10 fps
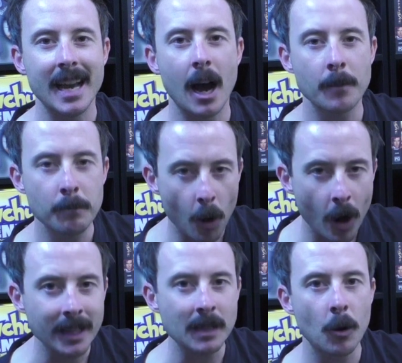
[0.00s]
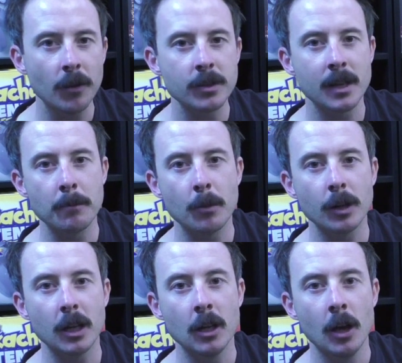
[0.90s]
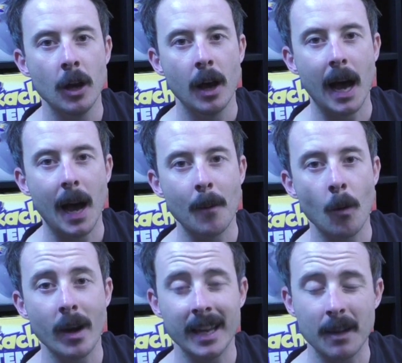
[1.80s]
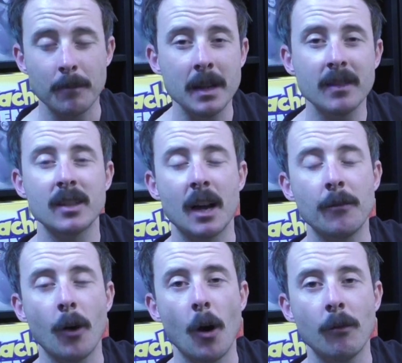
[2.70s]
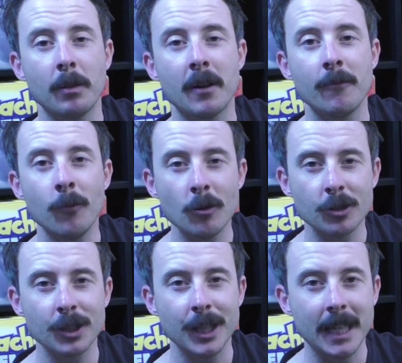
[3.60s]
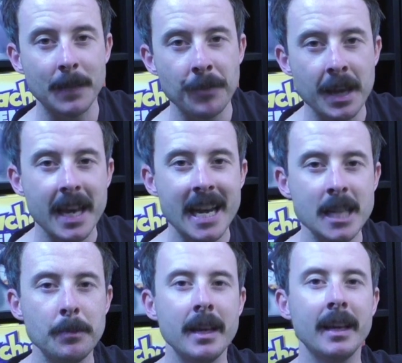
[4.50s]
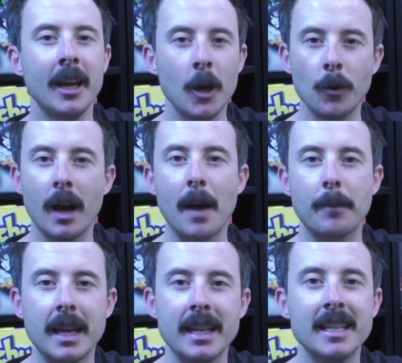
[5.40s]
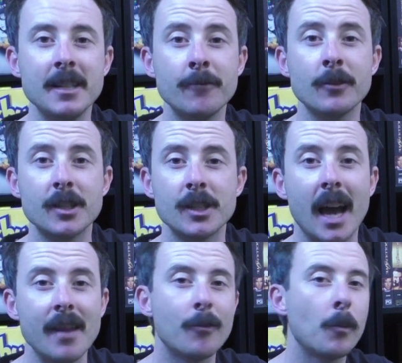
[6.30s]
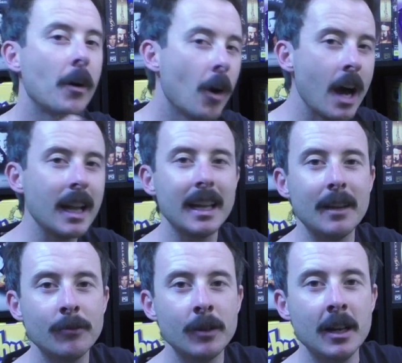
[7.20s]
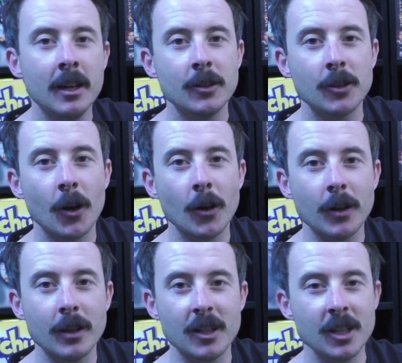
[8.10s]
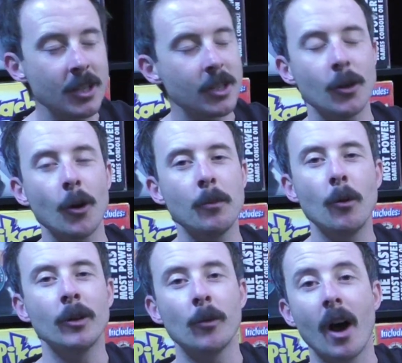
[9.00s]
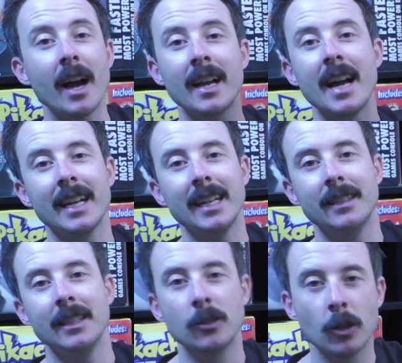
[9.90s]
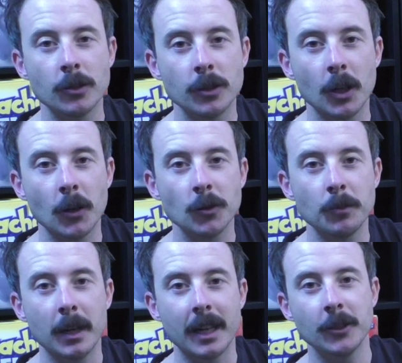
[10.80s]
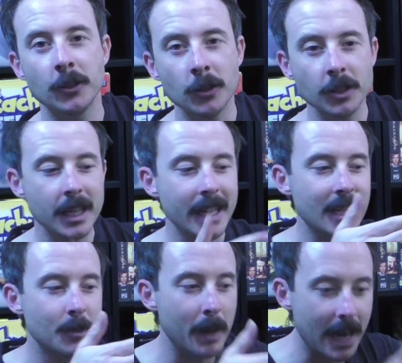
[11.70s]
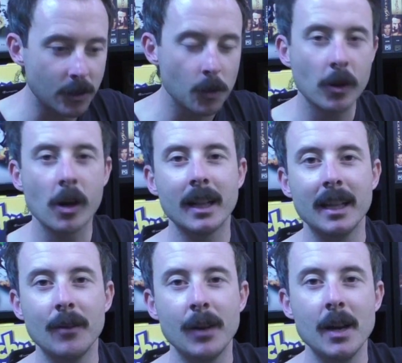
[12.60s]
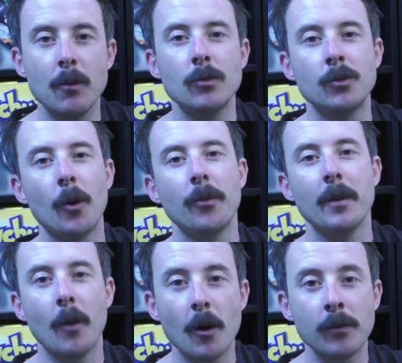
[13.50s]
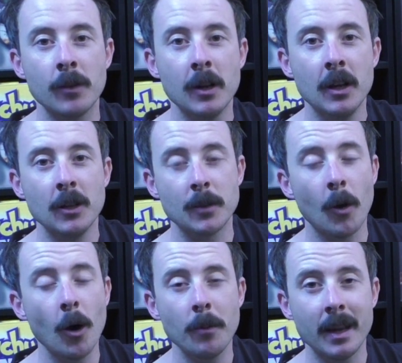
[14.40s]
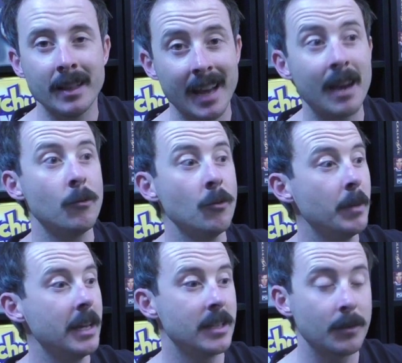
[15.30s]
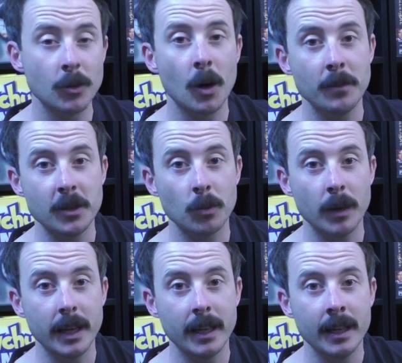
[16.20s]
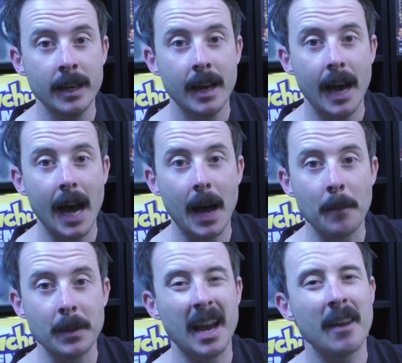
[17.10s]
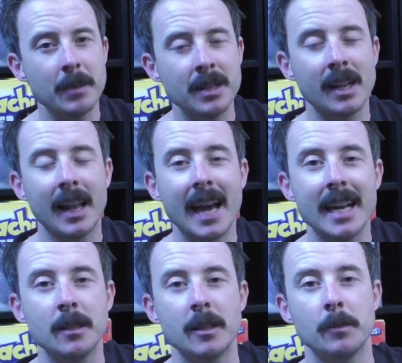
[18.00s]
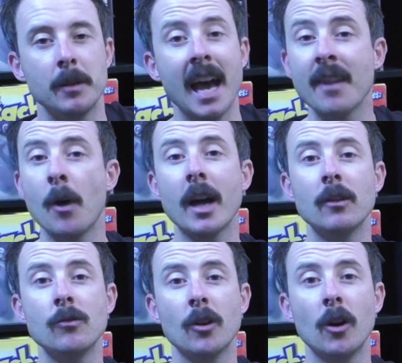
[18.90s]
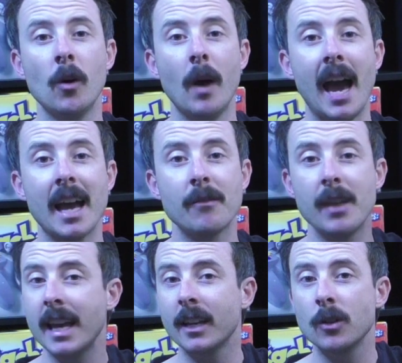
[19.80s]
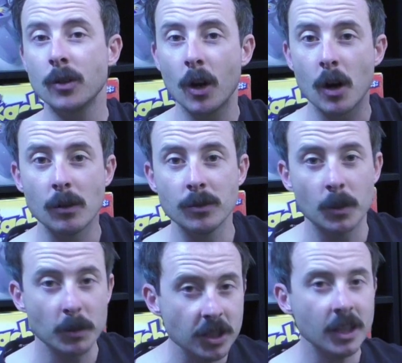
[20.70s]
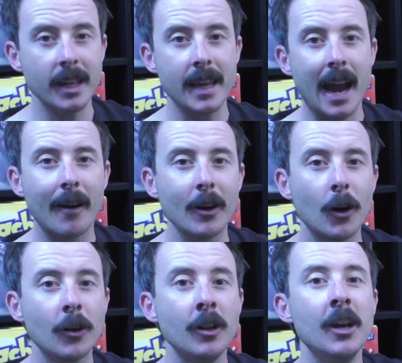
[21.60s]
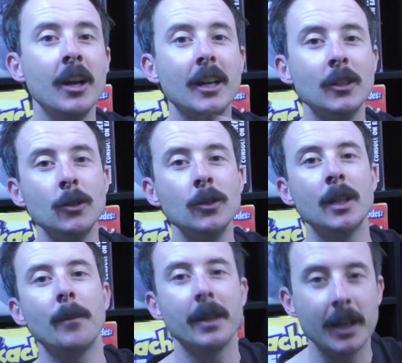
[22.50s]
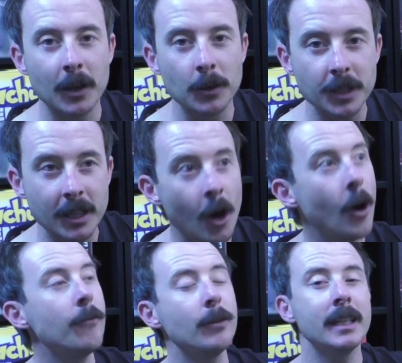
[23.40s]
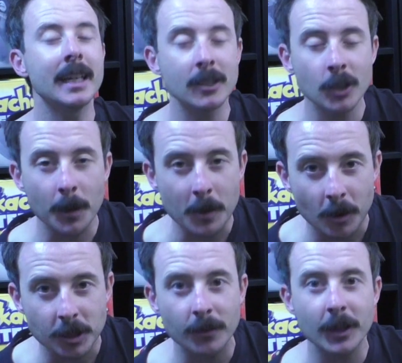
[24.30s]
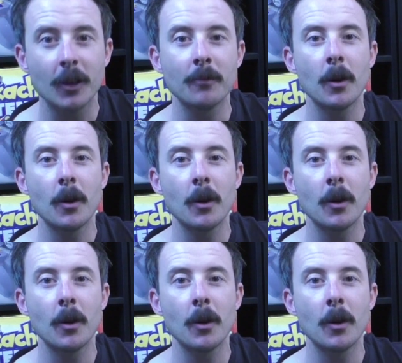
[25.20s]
I'm buying them off somebody um, who I get a bit of stuff off, but unfortunately, he's being held up in a different state from where I live, so it's just snowballing where I can't get these consoles, but as soon as he gets back to where I live, he will drop them off. So I'm hoping that will be sometime this week, um, but there have been delays that's been out of my control, out of their control, so we're just gonna carry on and do something else, and hopefully next time you watch a video of